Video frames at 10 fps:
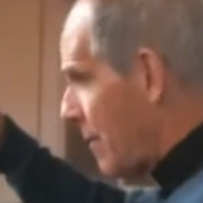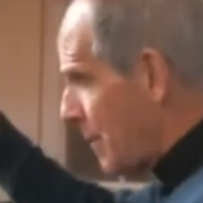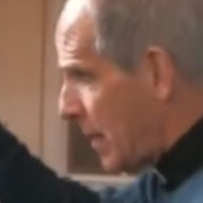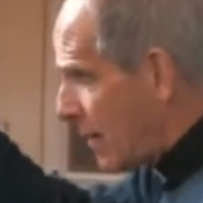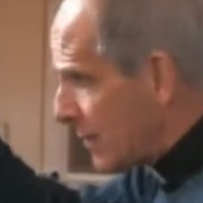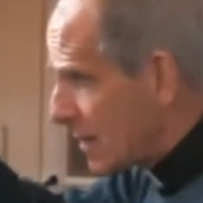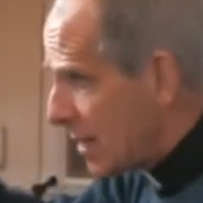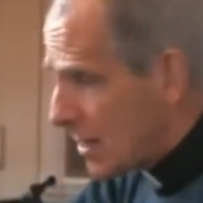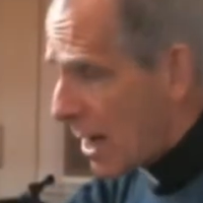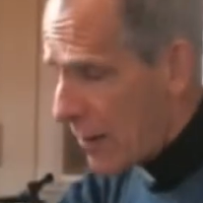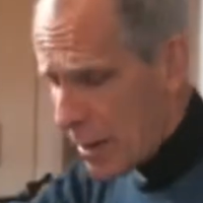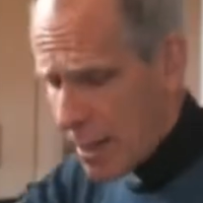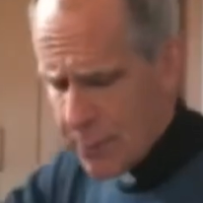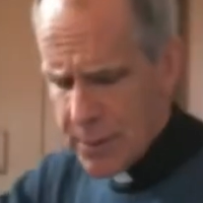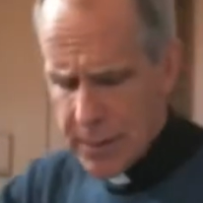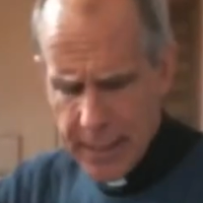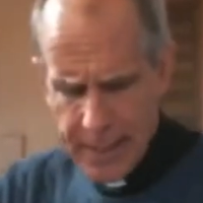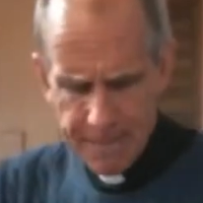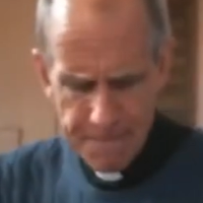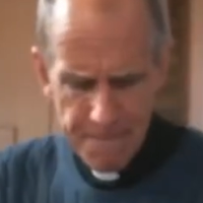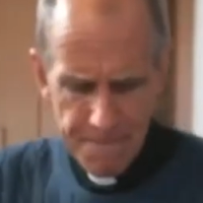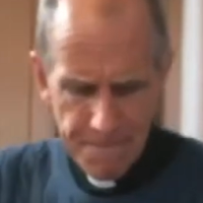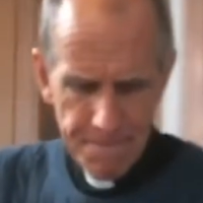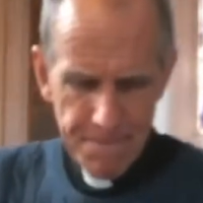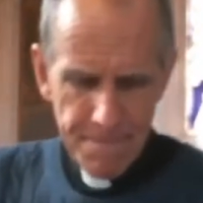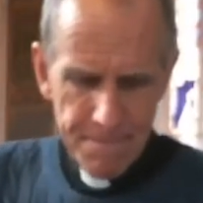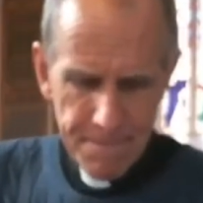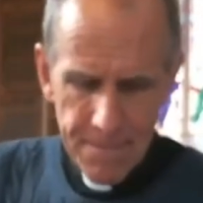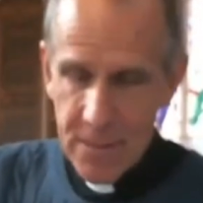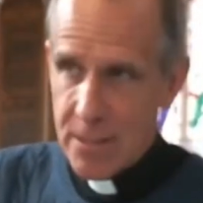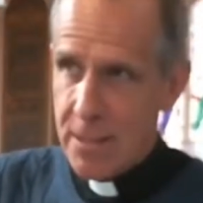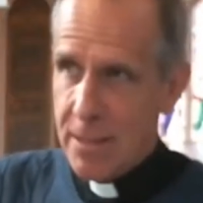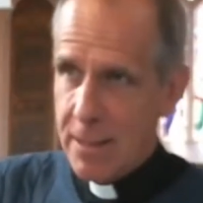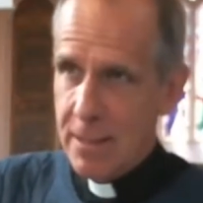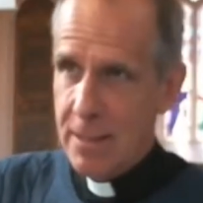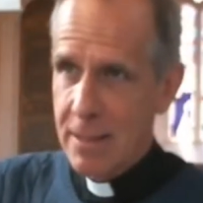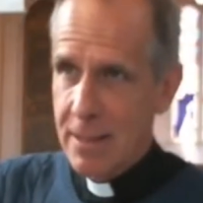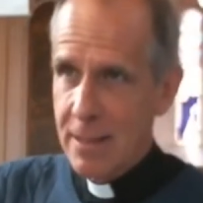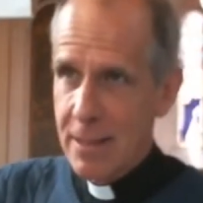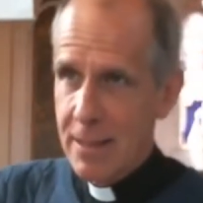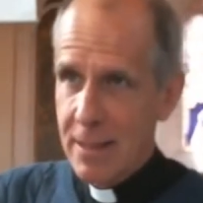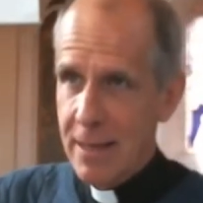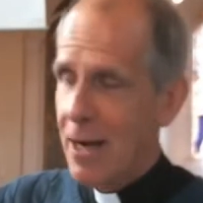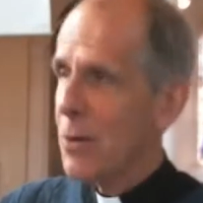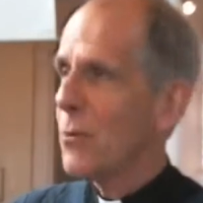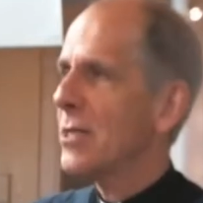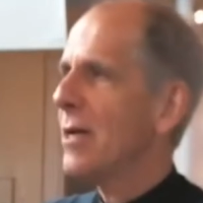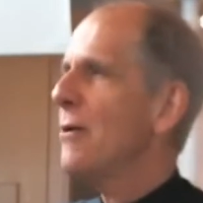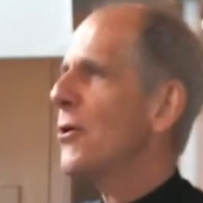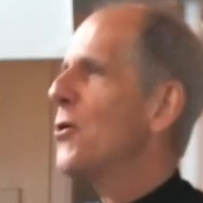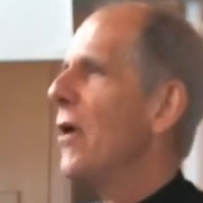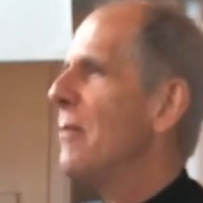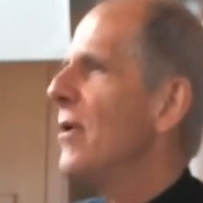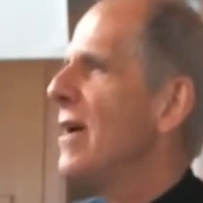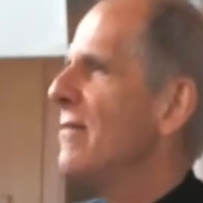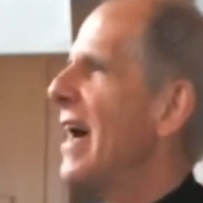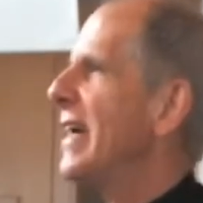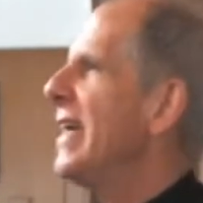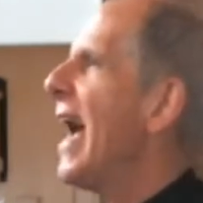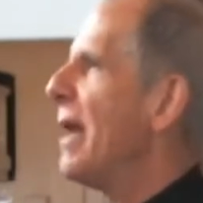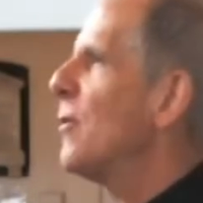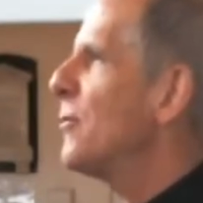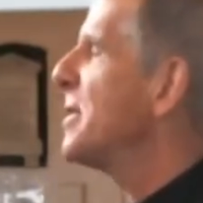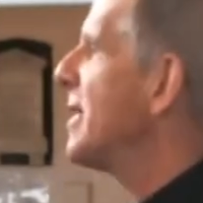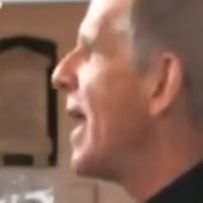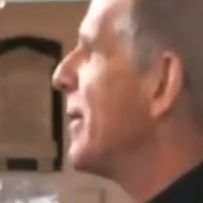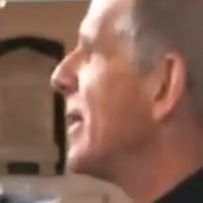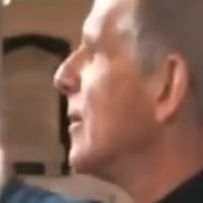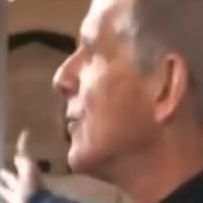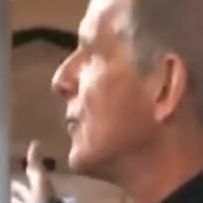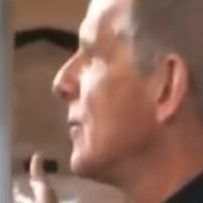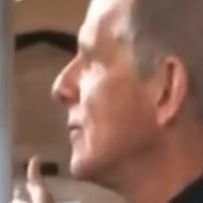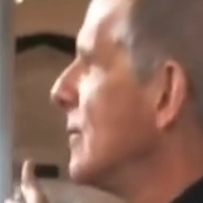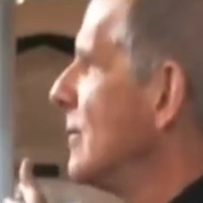better have a sit down and a cup of tea. You see? In other words, I don't quite believe that yet, but we'll see how it goes.